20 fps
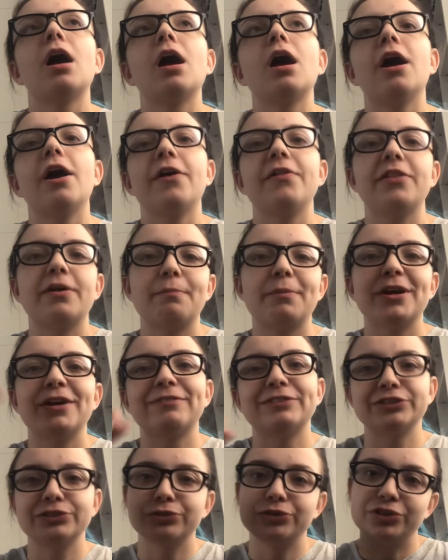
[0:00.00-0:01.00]
then my
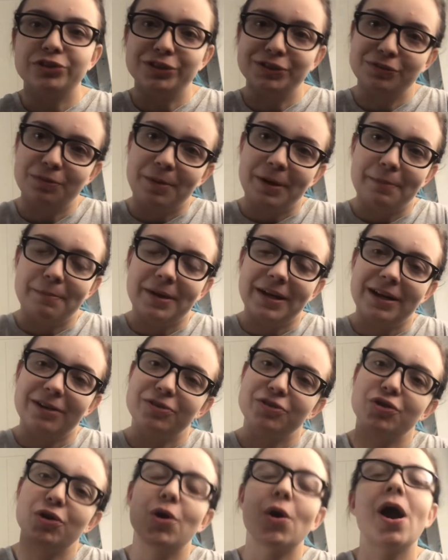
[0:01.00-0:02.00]
other socials will be in my
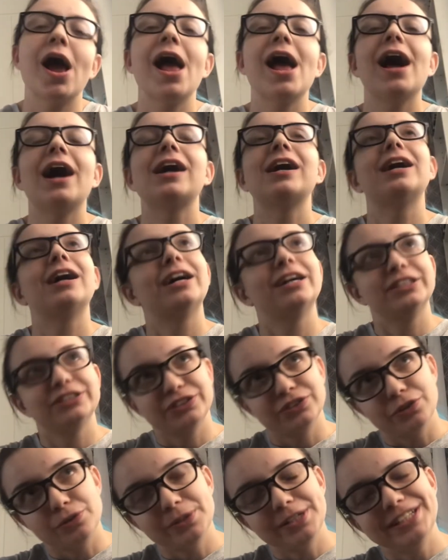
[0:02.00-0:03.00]
outro, as
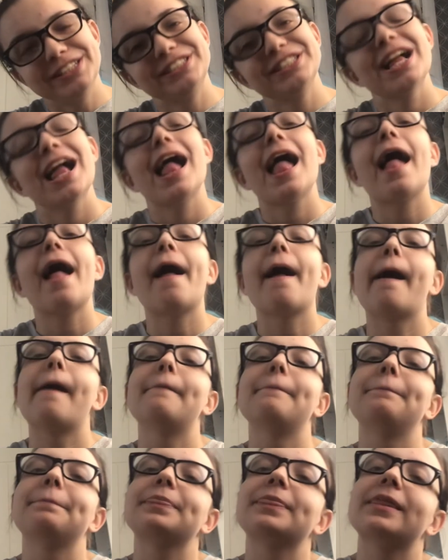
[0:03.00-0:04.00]
always.
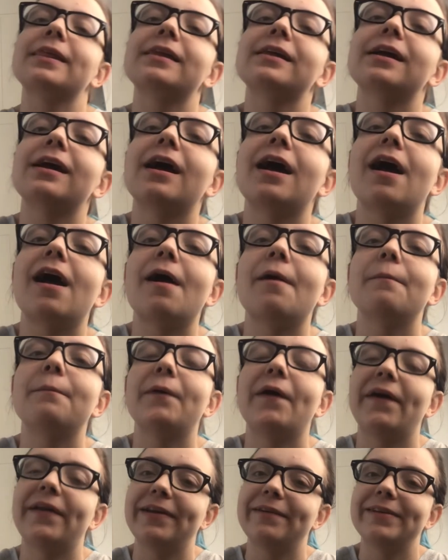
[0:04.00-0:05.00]

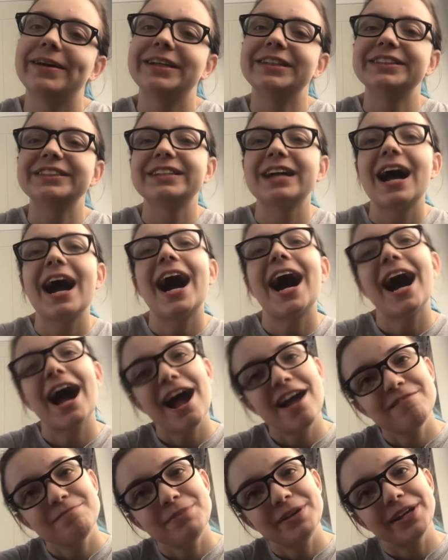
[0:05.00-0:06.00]
But anyways,
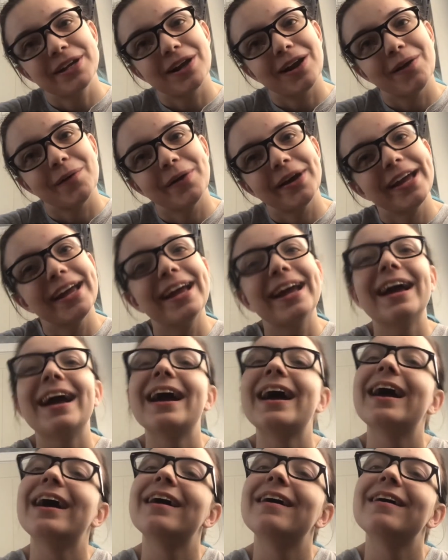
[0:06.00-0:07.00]
I've been Chloe.
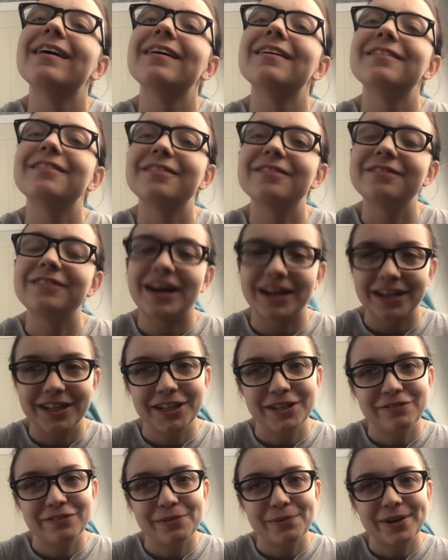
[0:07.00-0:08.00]
Thank you
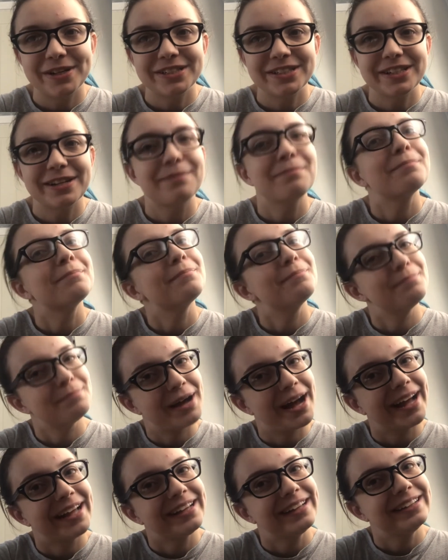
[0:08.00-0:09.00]
for watching.
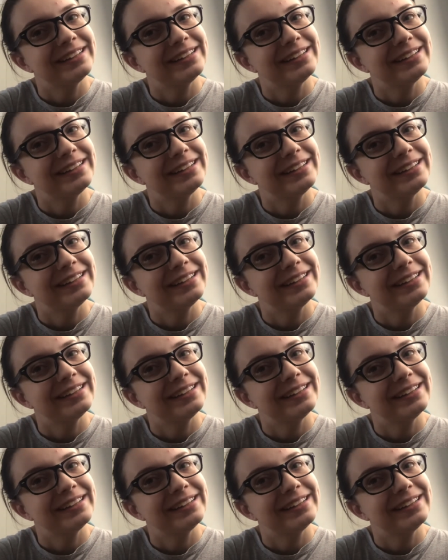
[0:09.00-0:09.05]
Bye.